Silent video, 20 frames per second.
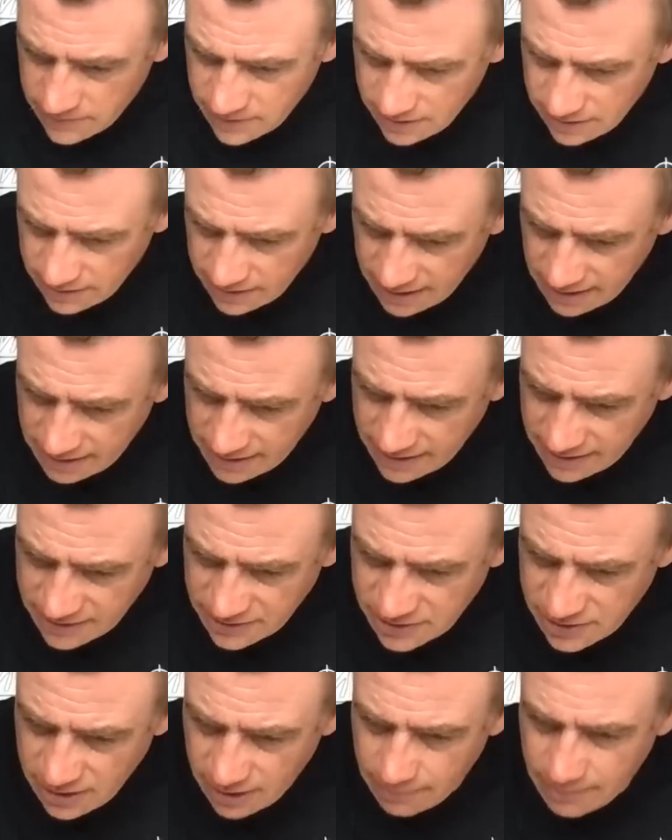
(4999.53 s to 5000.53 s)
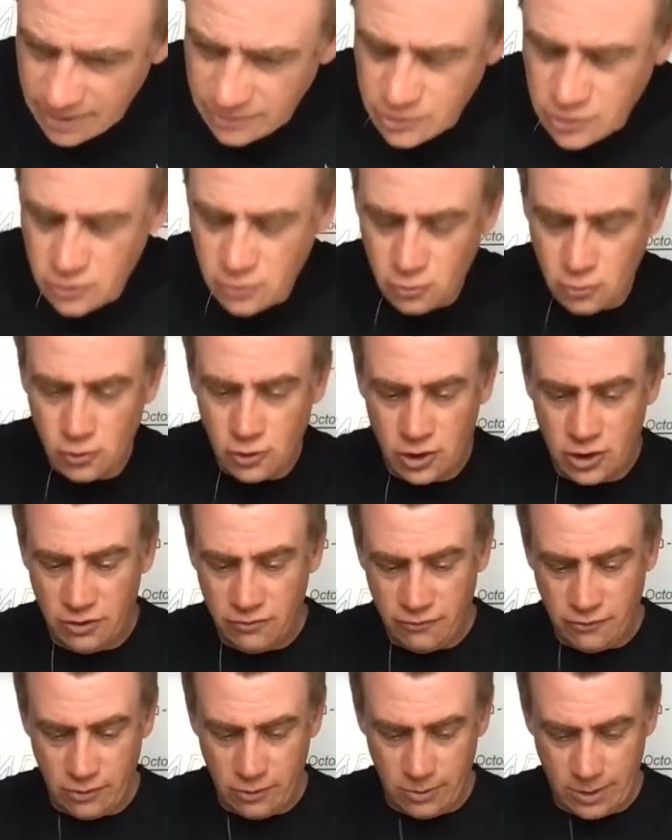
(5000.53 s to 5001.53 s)
and then this time I'll talk you
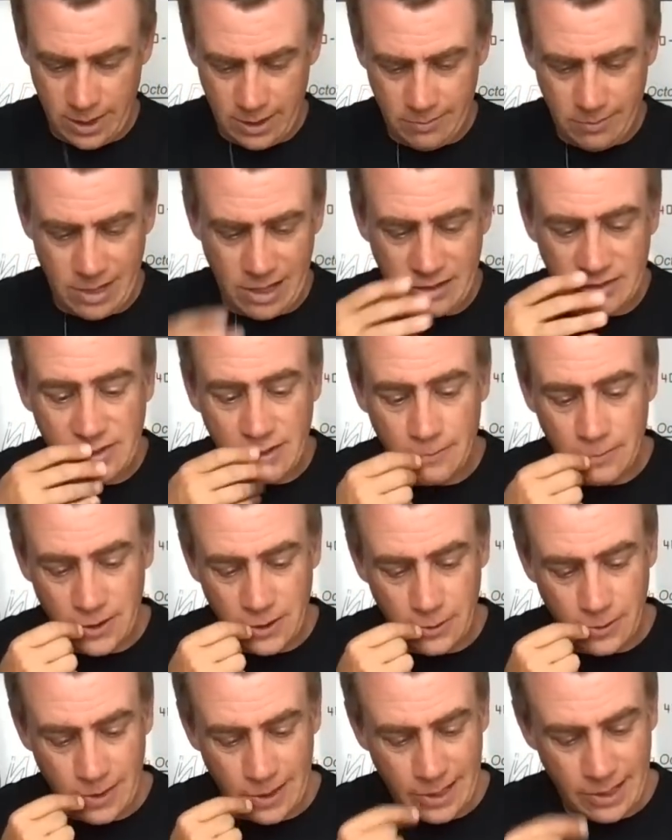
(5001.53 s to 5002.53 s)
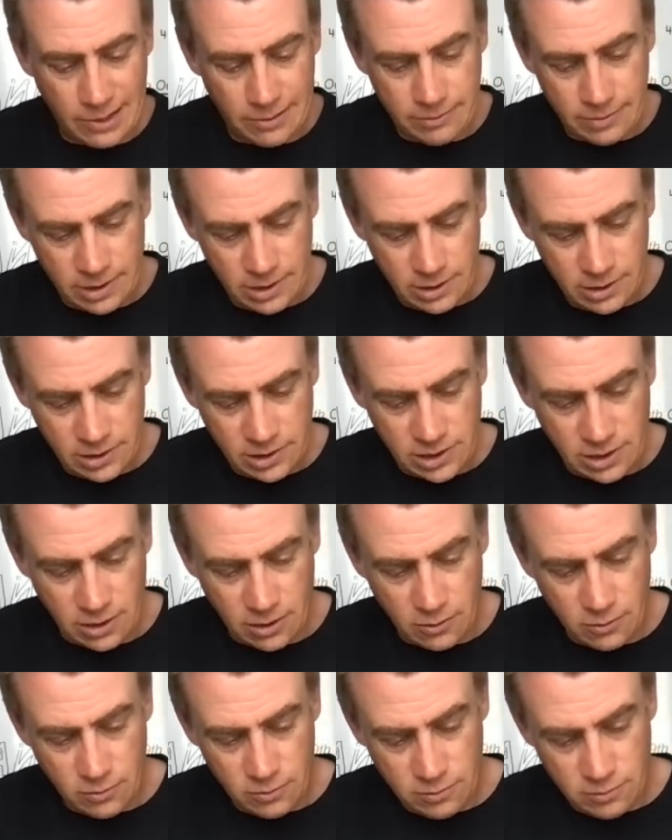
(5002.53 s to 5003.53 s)
through it as I'm doing it.
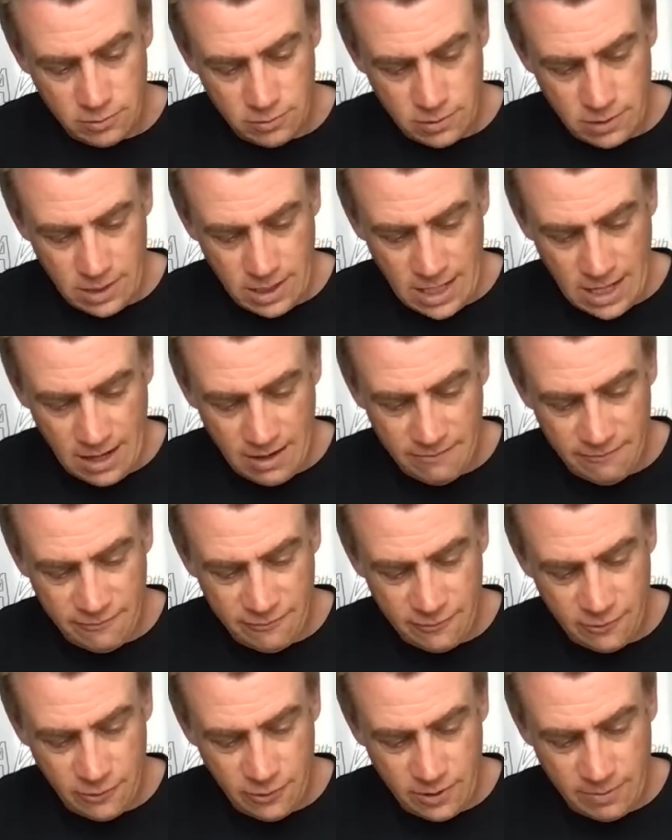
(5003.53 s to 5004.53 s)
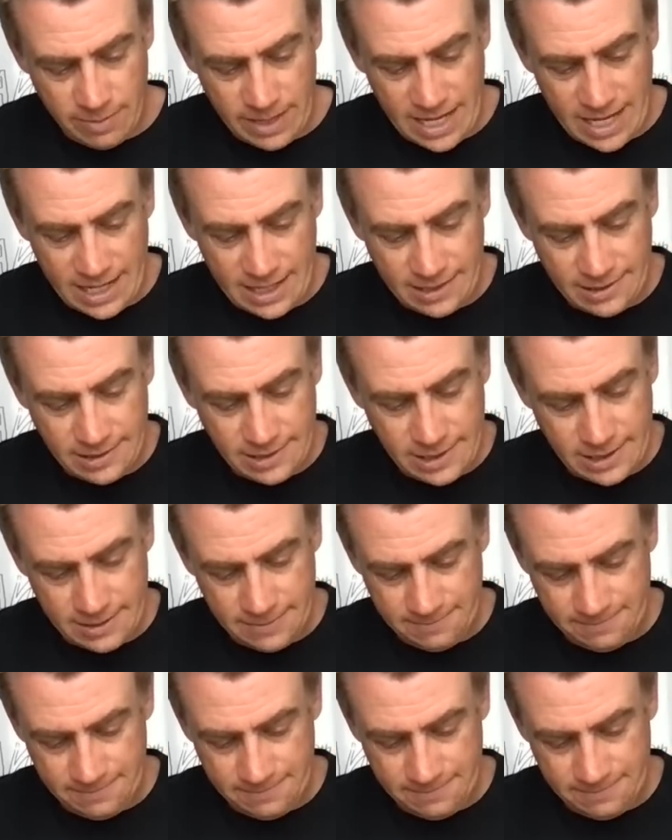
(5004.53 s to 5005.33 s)
So line through the band,